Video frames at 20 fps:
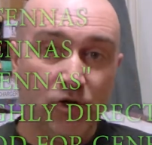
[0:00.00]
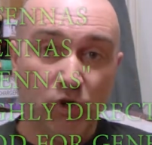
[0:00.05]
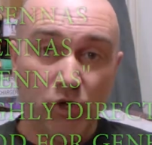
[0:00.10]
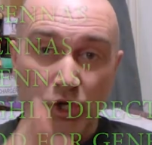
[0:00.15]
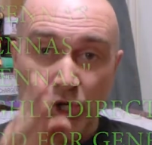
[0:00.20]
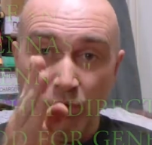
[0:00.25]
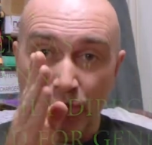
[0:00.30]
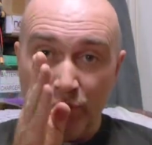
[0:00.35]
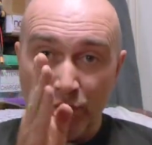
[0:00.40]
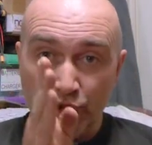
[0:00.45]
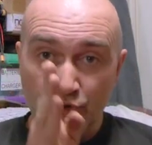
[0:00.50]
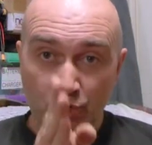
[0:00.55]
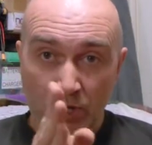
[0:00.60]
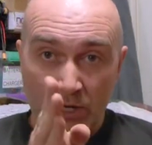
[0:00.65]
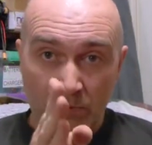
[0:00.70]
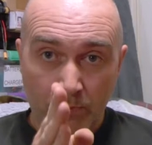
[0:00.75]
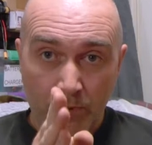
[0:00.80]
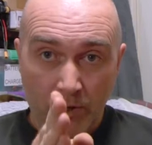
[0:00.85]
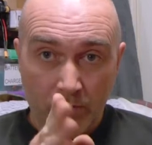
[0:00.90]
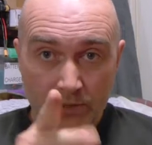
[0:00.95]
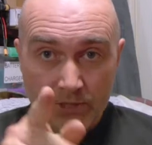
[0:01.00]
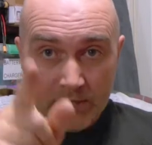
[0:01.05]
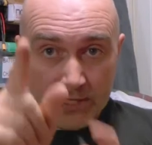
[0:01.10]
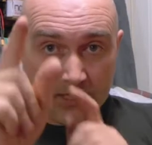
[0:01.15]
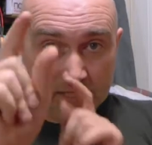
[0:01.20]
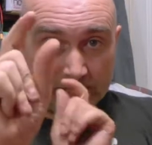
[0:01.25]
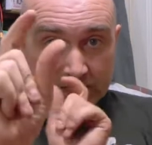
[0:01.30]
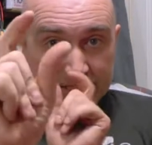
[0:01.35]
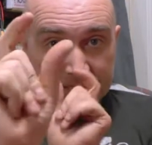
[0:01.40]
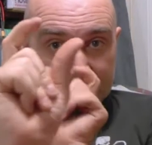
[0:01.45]
you can use a tripod
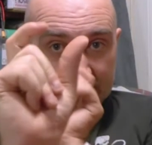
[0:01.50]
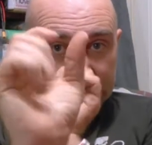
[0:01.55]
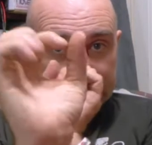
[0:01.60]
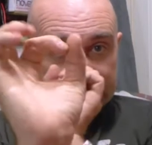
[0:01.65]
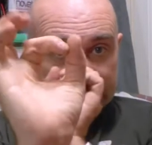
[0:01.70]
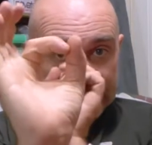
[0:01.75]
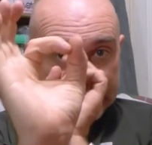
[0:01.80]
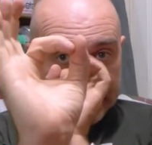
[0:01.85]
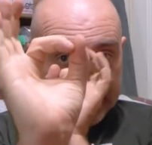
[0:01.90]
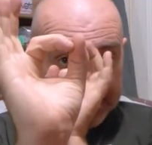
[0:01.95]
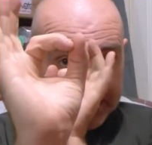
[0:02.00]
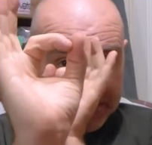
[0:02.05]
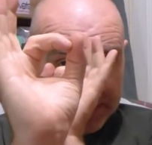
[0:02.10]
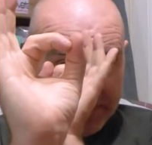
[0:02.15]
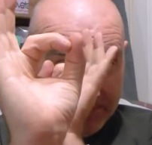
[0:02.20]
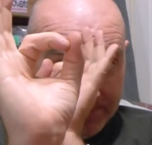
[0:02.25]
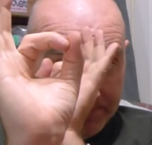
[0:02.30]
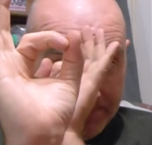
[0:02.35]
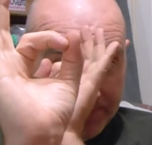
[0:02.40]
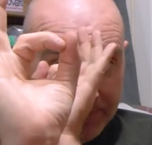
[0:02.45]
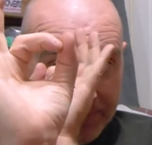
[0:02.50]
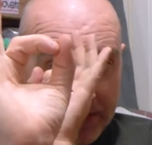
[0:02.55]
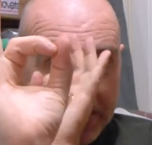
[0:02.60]
and a sighting system,